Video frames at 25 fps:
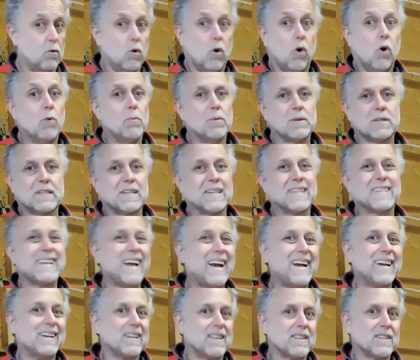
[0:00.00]
almost
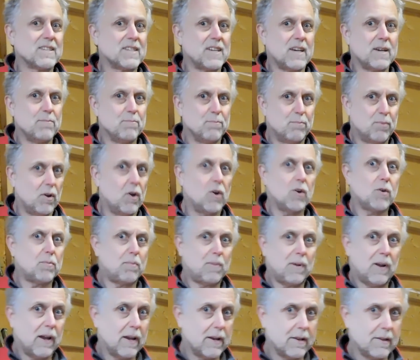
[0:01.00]
exactly the same block
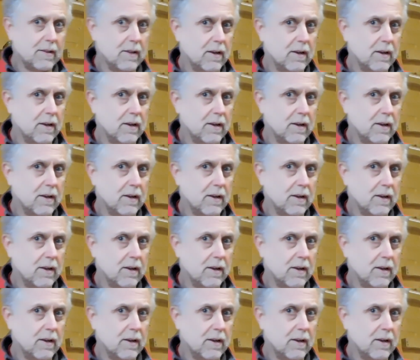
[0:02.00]
plane